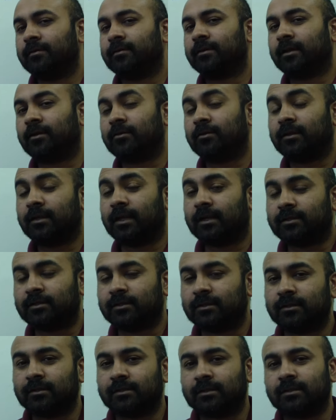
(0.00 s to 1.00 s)
regular
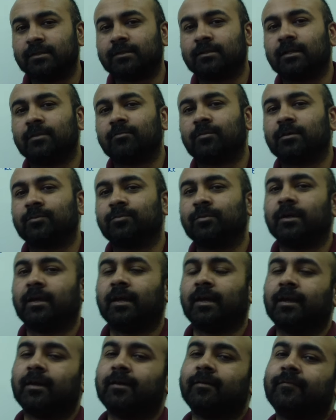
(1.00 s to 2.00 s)
lectures. Instead what we
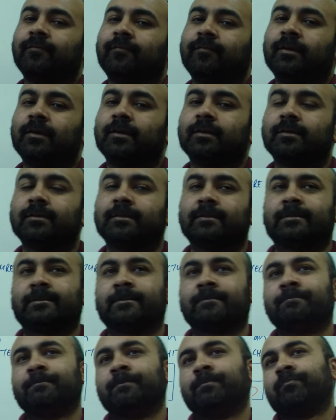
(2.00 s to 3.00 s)
have
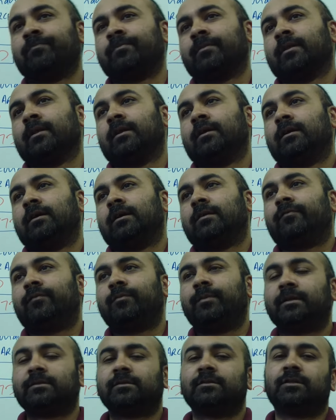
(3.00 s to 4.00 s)
is
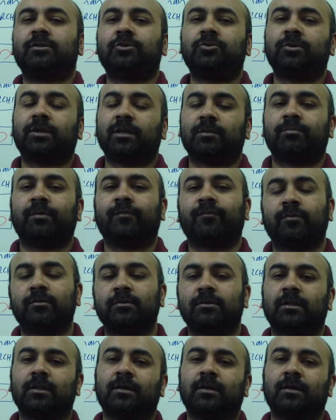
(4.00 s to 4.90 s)
information that you get before the